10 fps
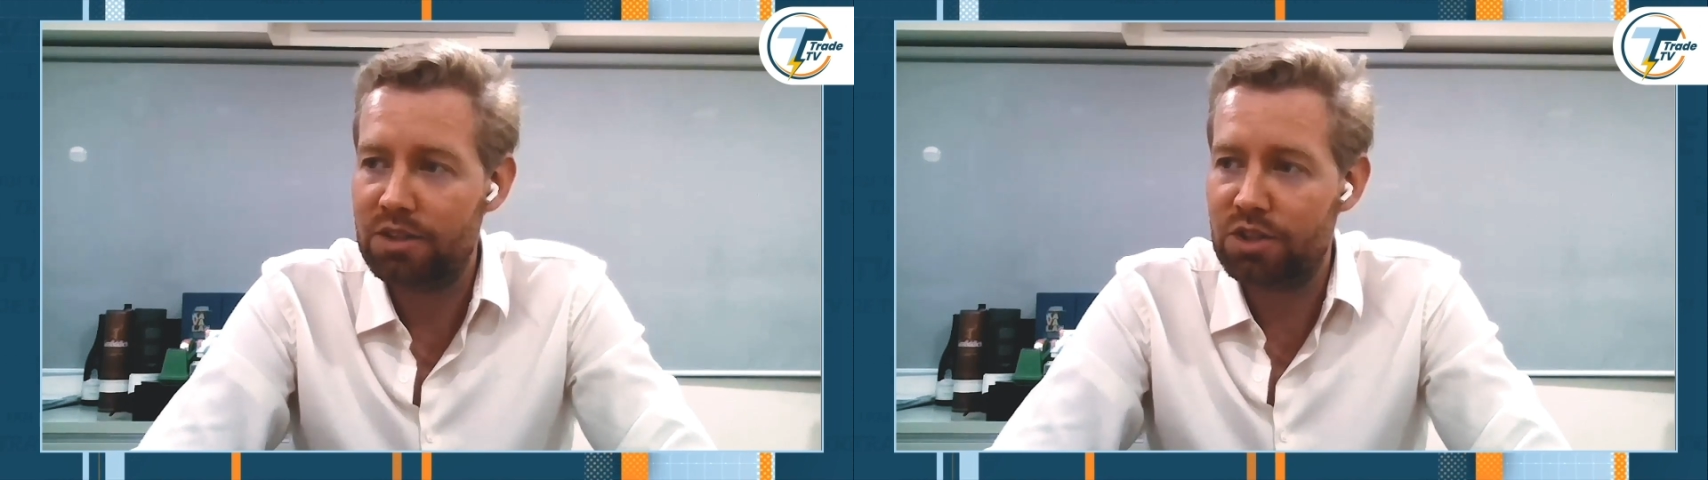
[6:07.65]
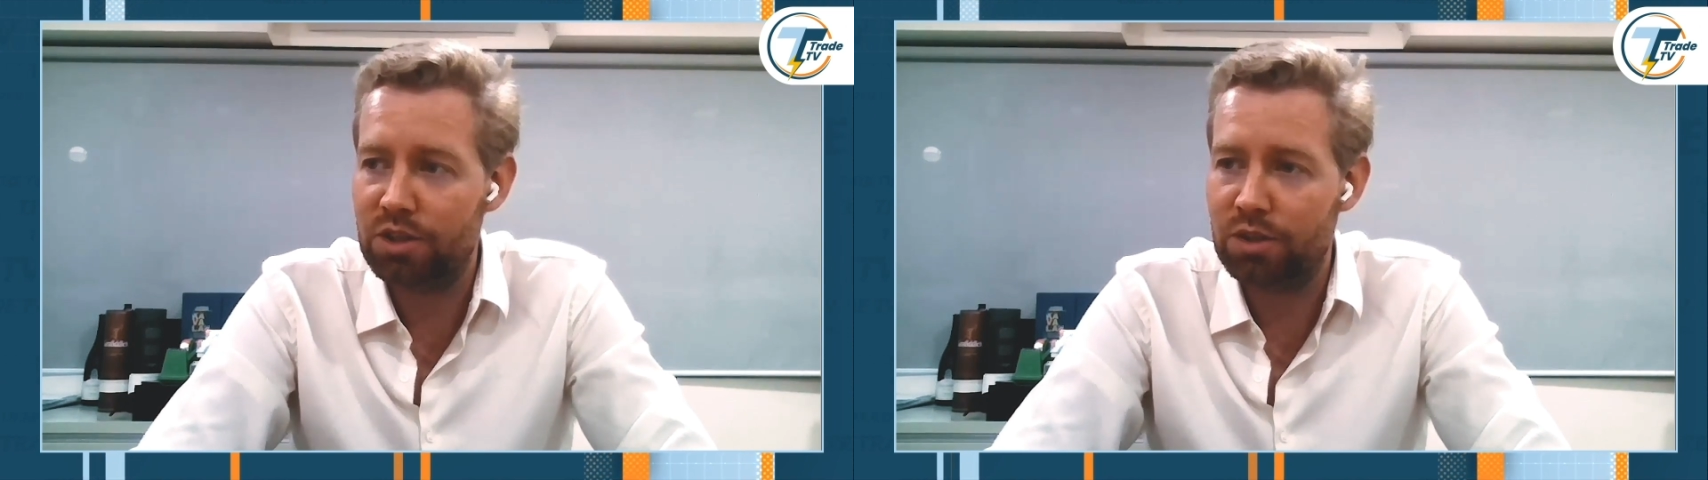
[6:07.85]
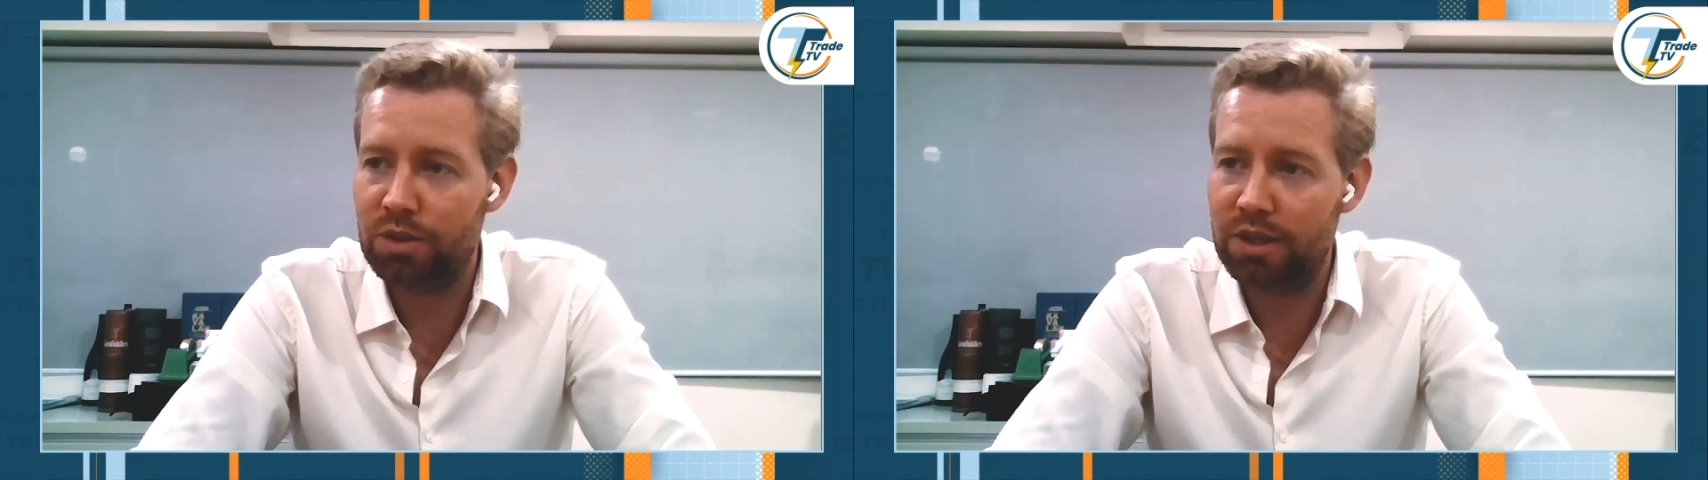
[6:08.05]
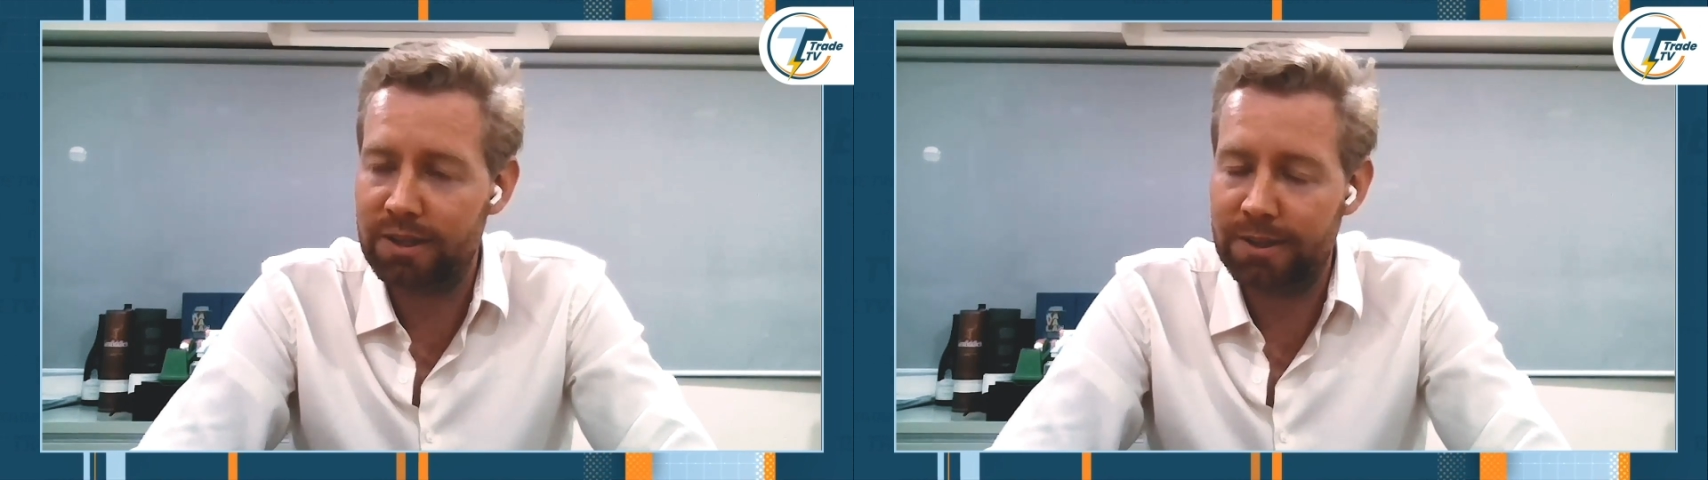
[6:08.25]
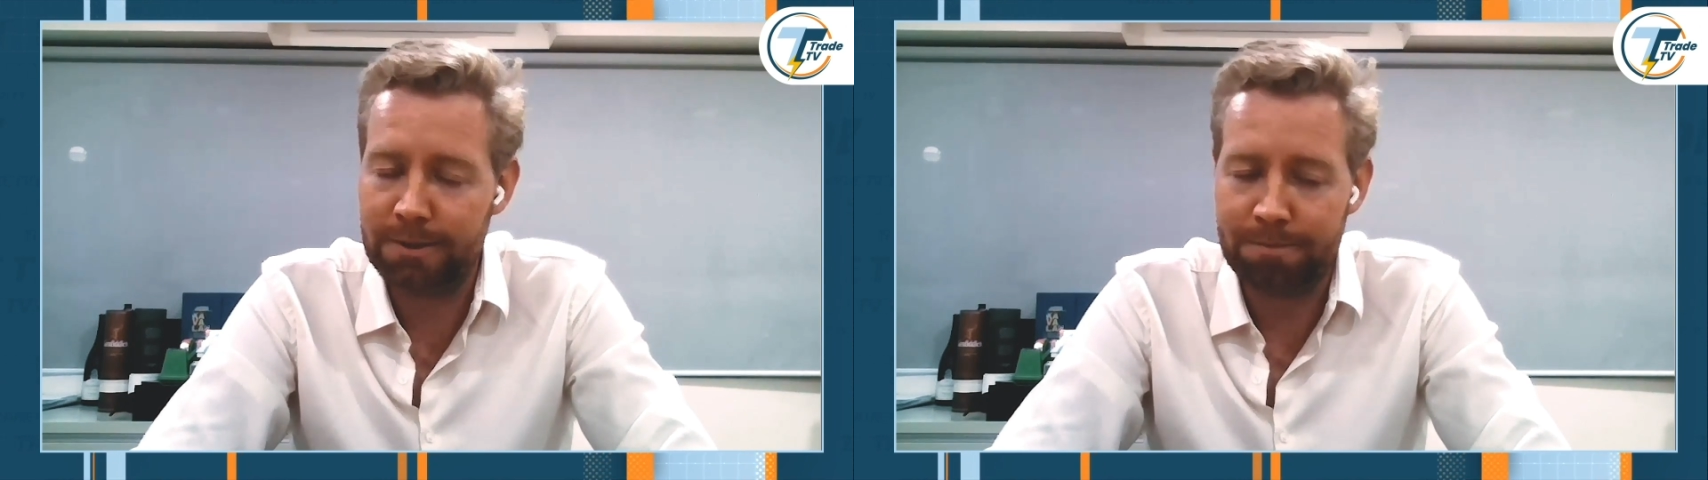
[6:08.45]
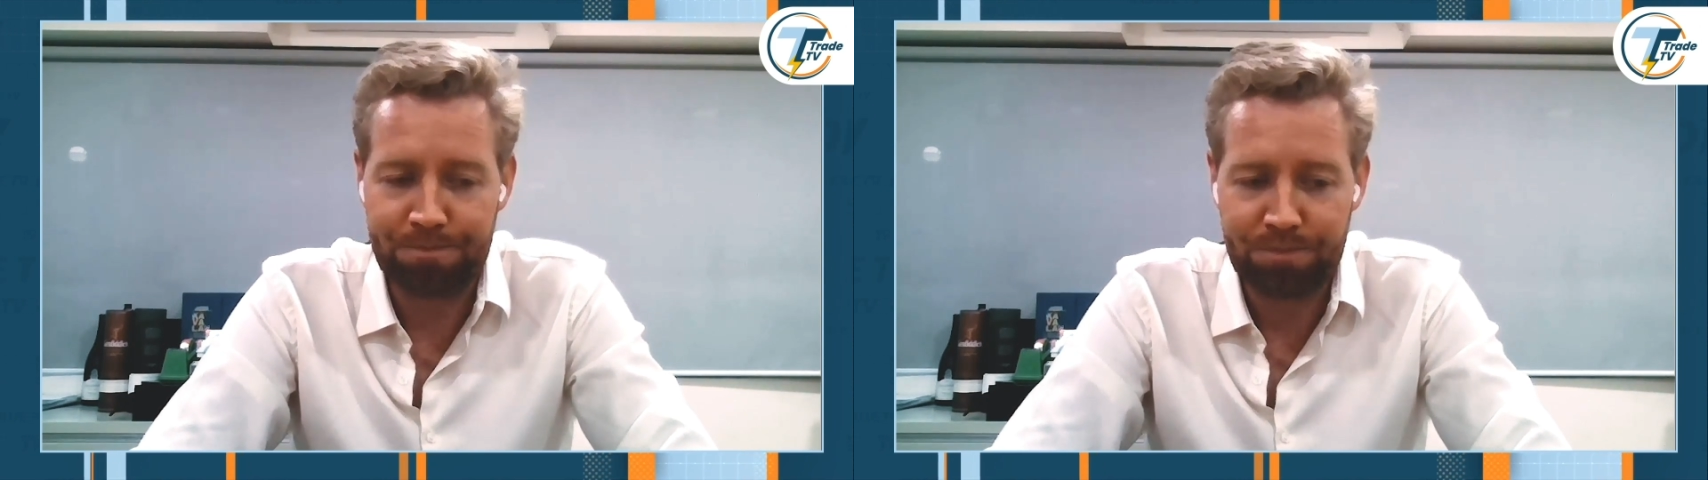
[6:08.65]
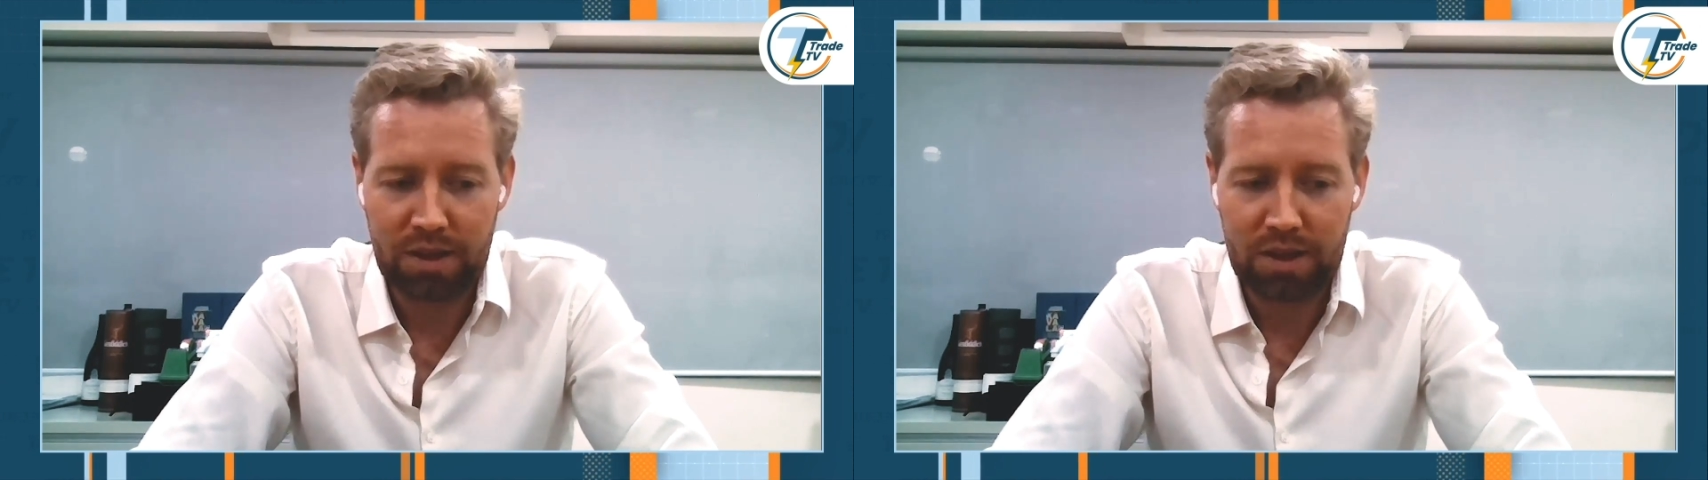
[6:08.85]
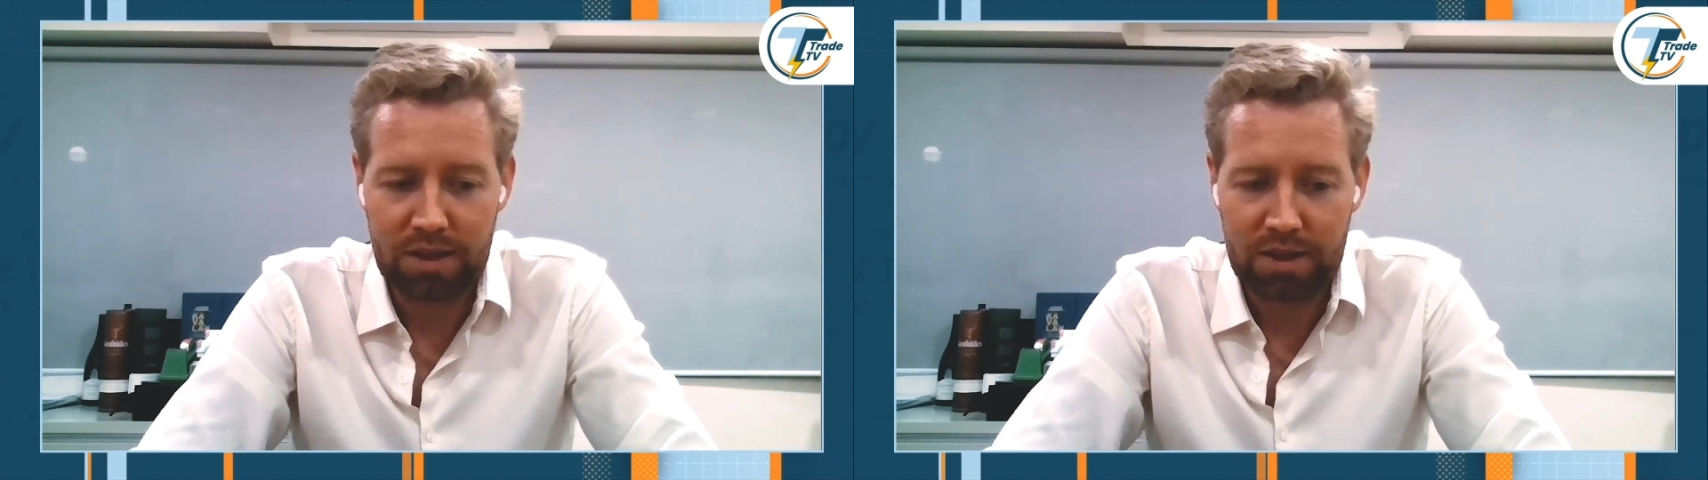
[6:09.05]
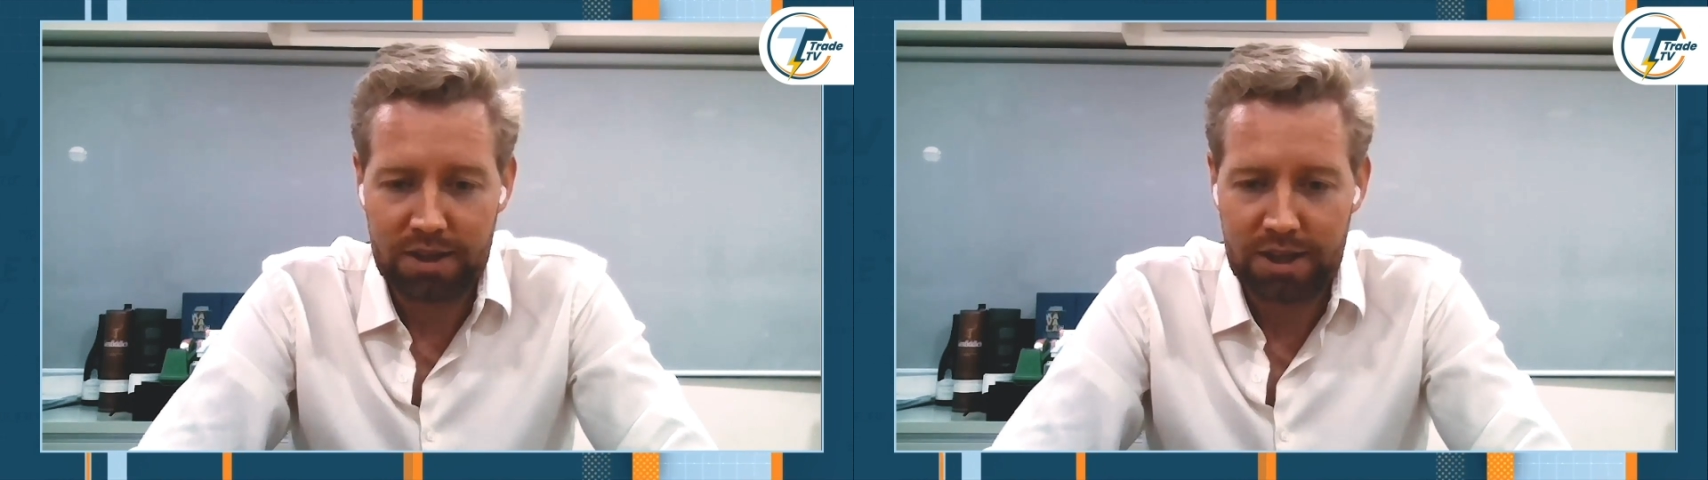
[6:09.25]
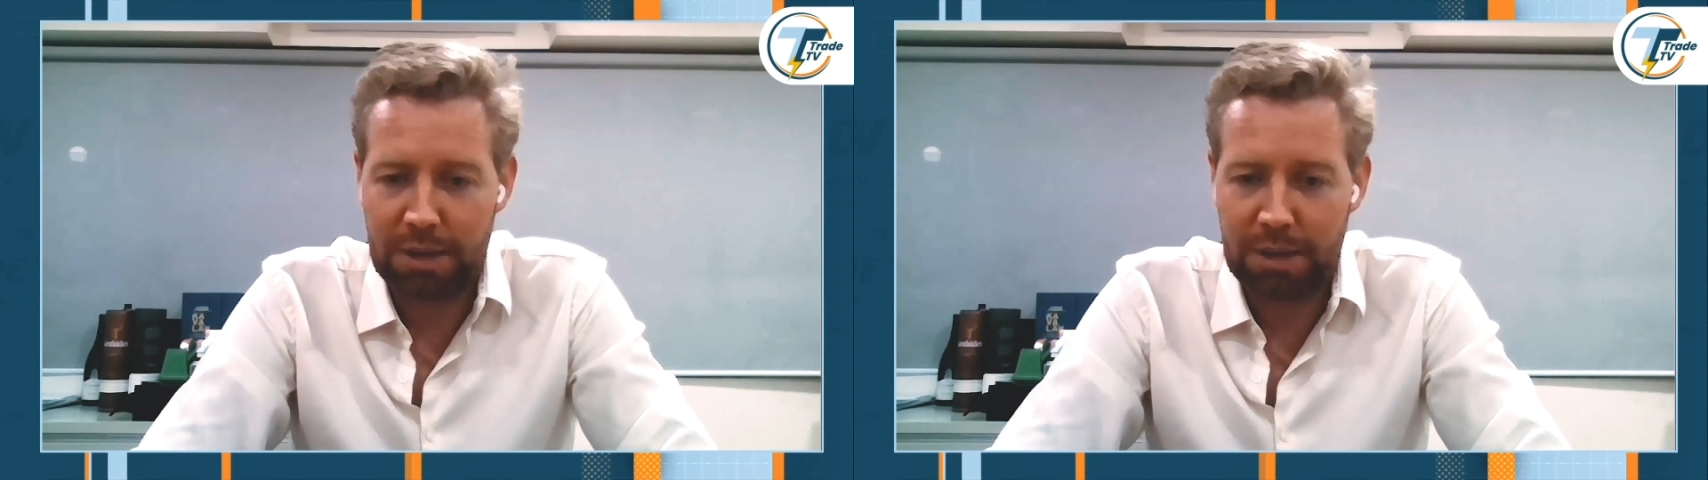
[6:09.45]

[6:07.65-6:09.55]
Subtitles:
So yeah,